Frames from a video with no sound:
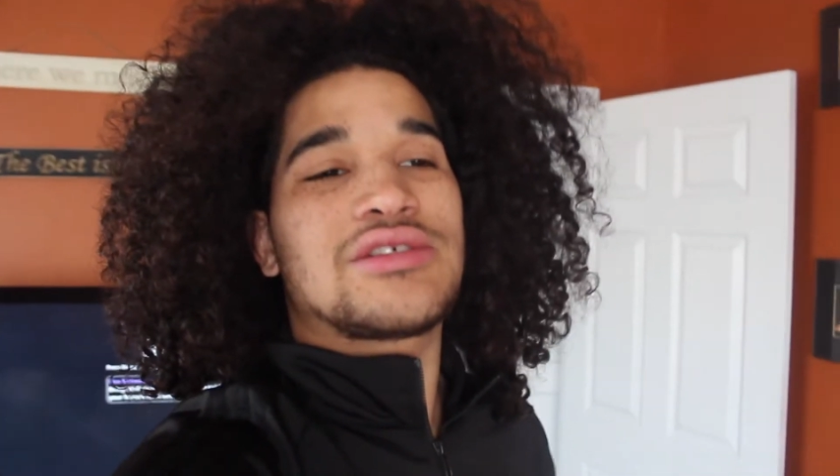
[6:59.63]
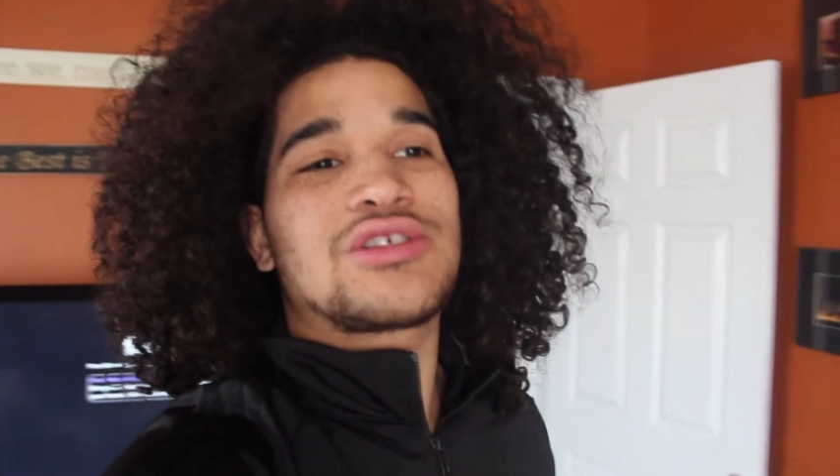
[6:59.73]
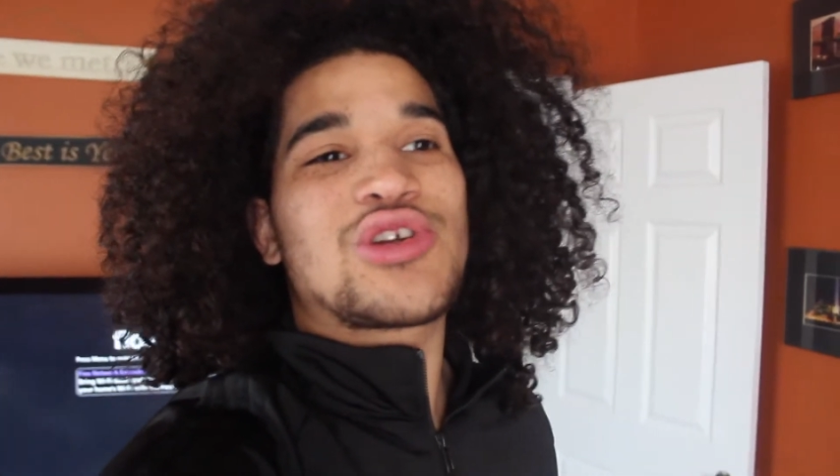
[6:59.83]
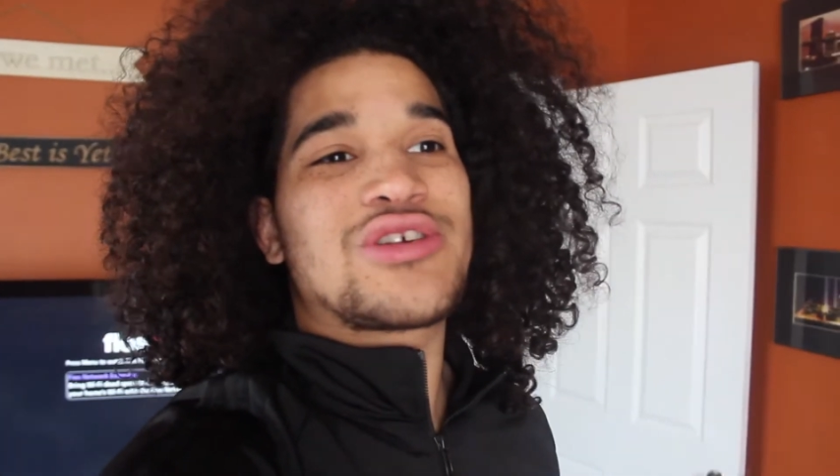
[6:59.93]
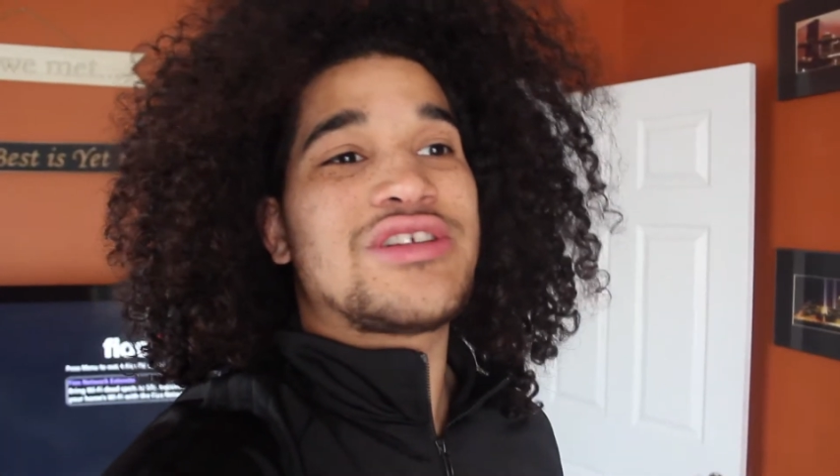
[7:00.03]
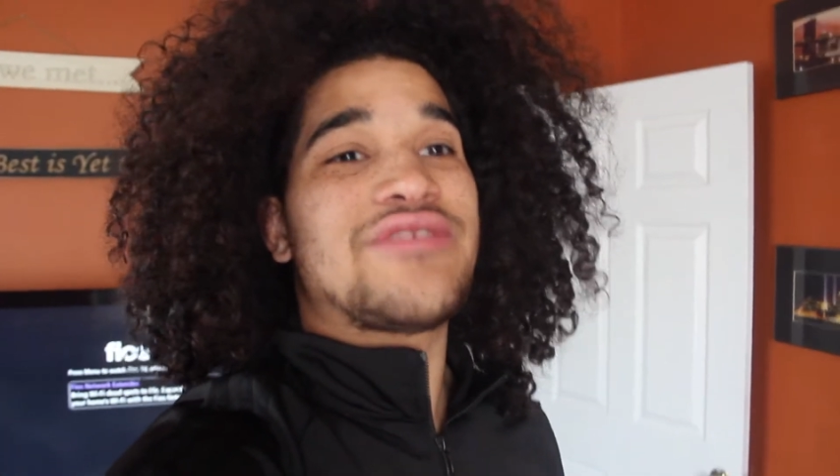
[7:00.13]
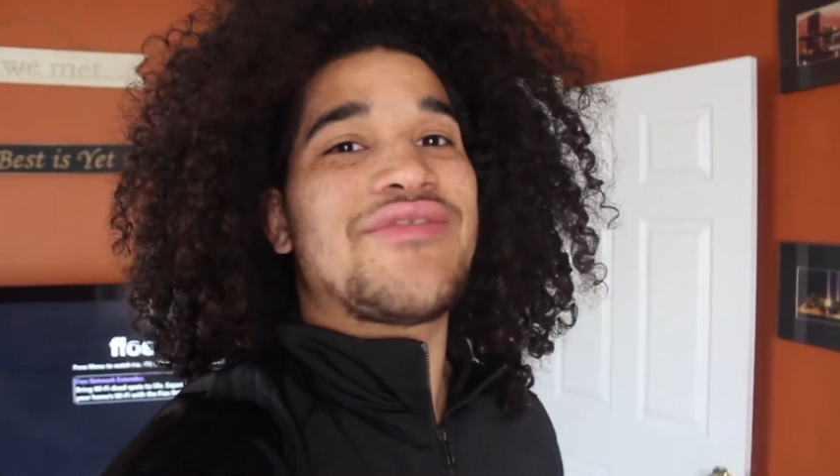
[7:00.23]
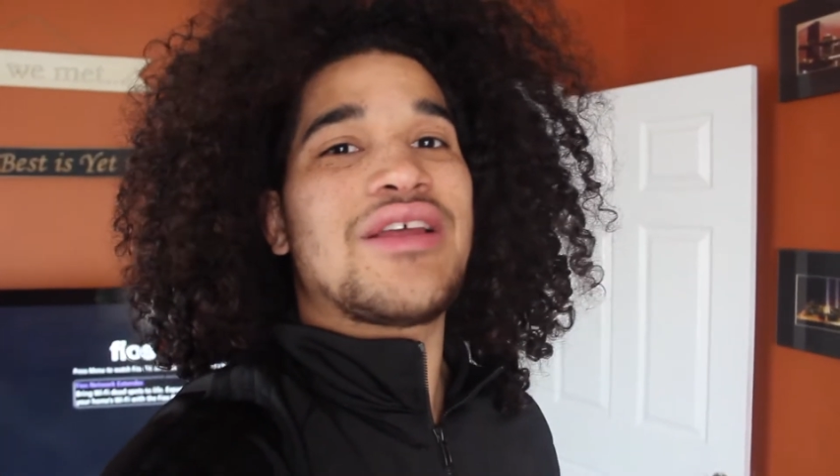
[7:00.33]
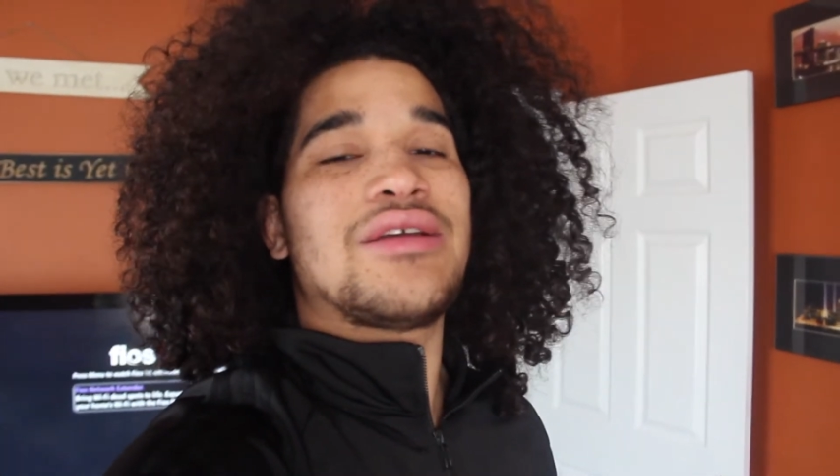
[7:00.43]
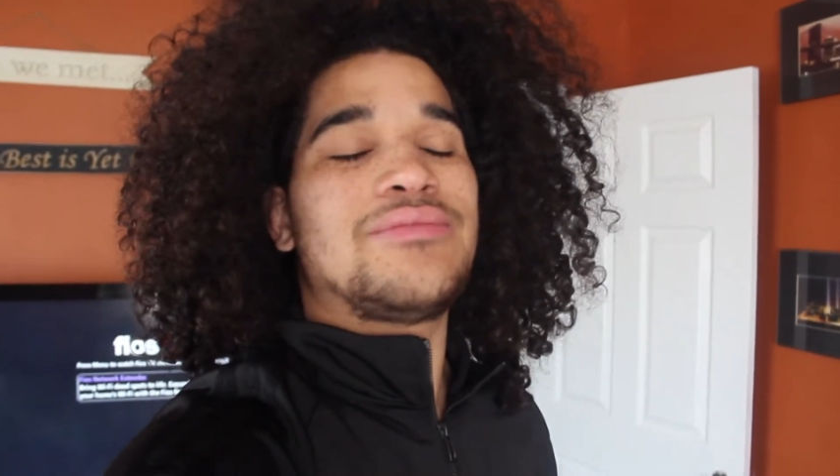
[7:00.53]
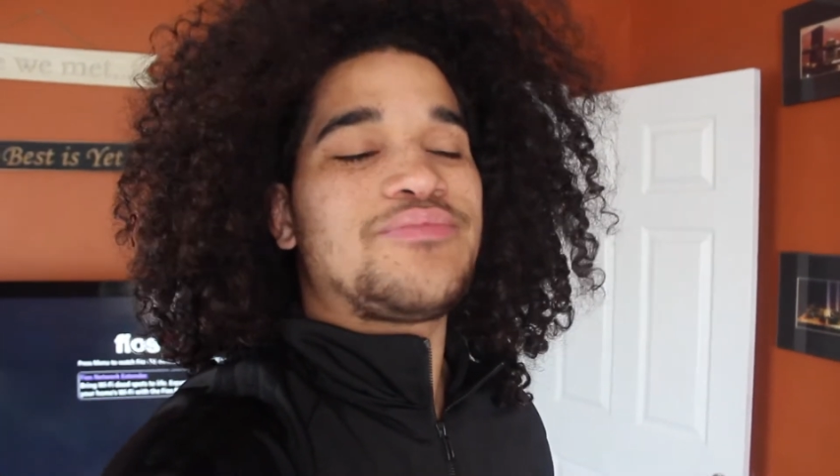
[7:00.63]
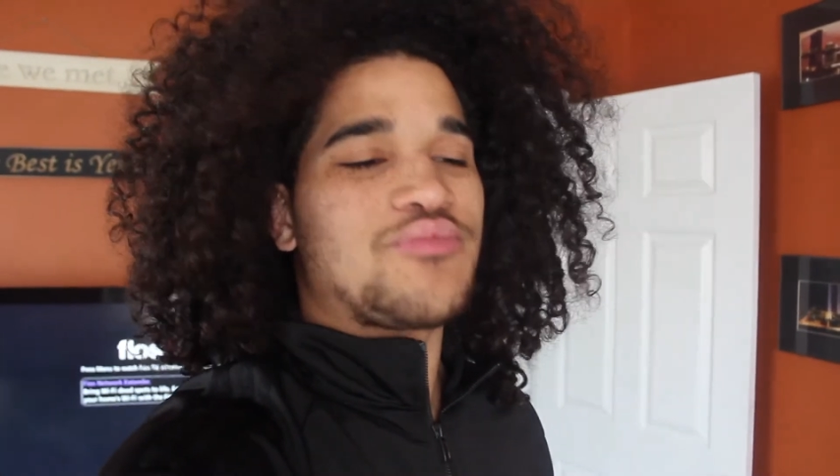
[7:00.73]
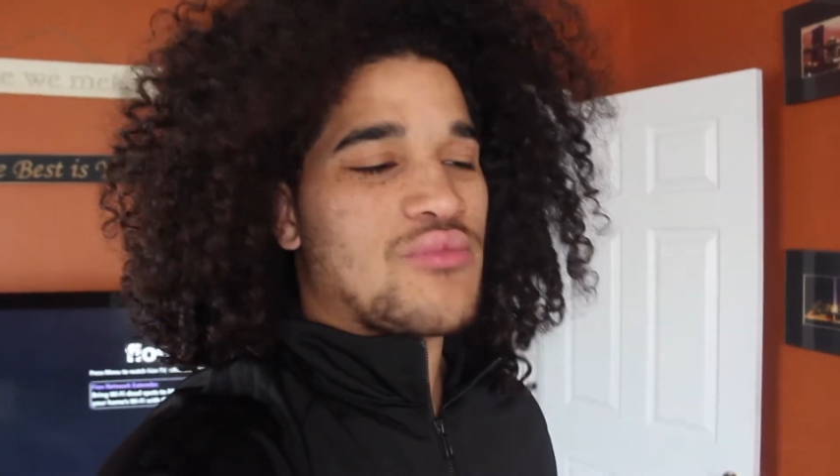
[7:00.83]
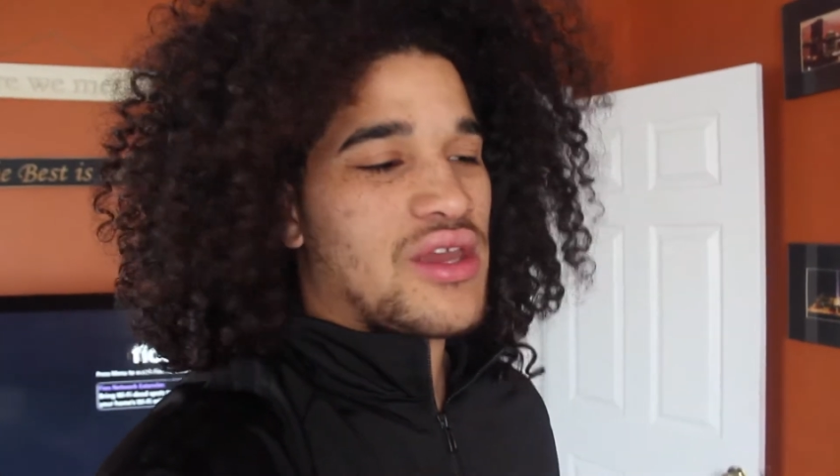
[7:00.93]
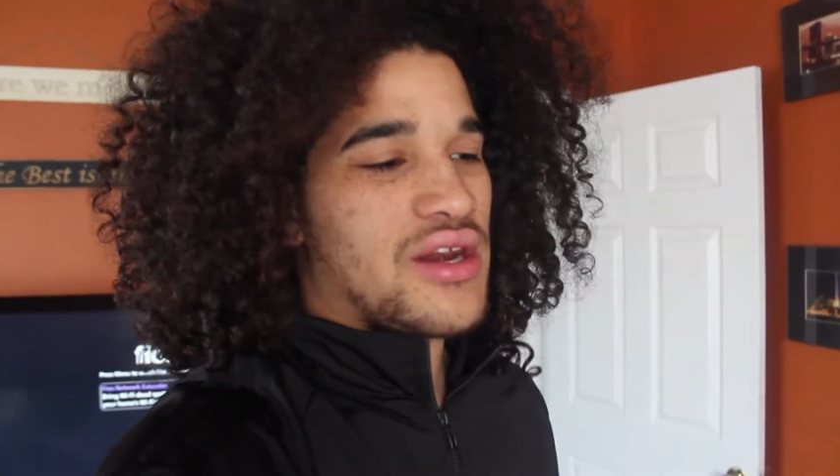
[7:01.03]
start to develop.
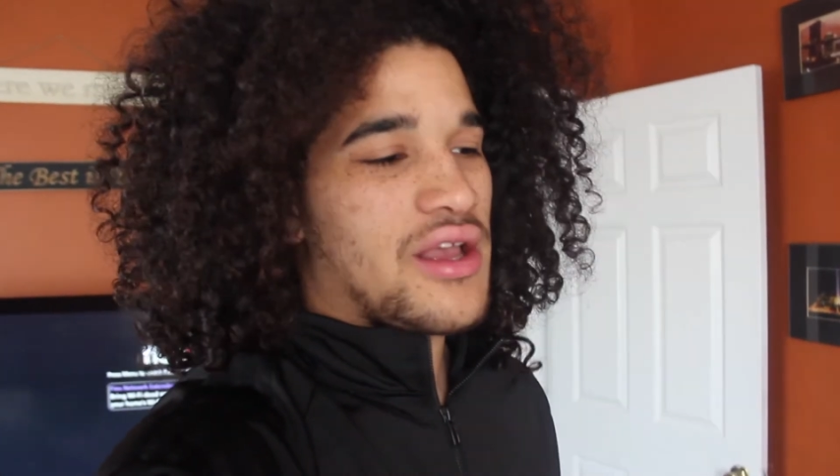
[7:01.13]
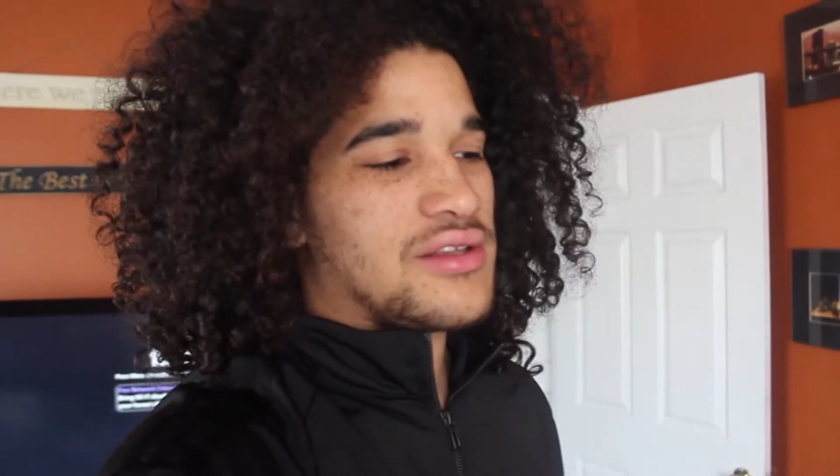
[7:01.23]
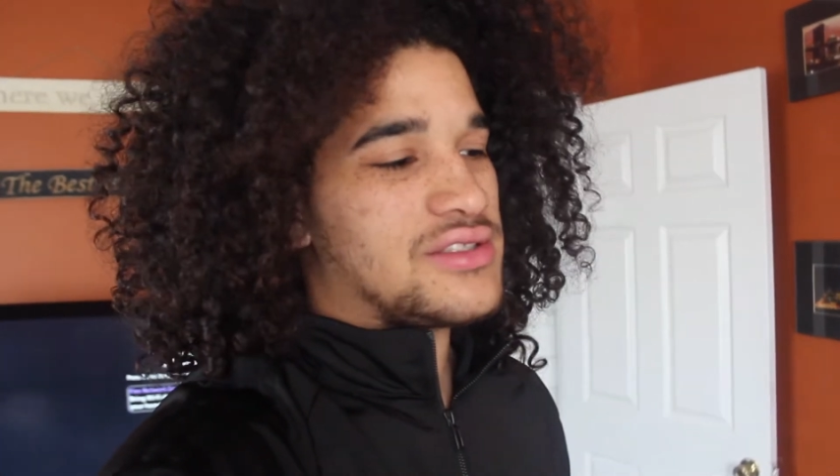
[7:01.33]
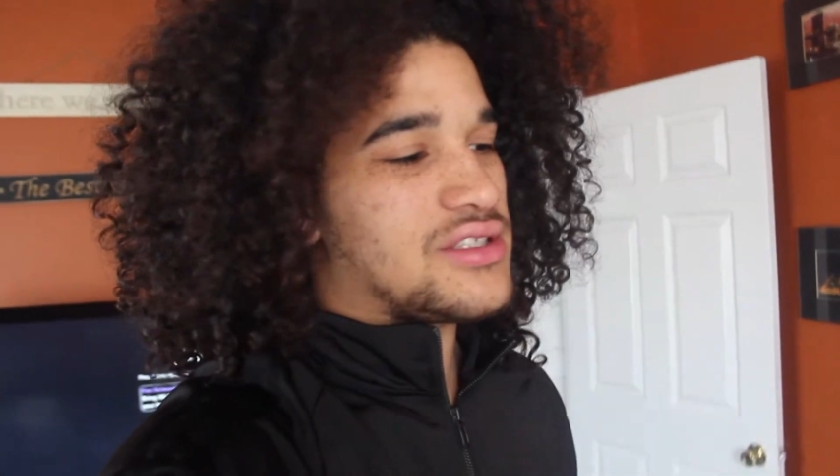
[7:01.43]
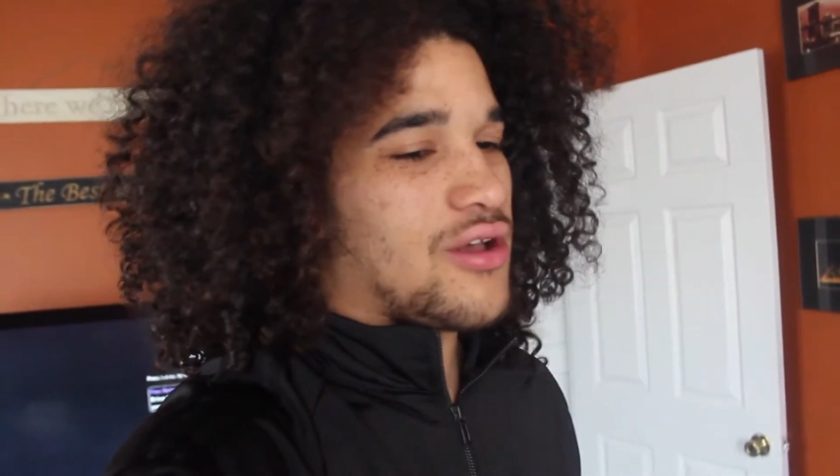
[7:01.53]
Me and Nicholas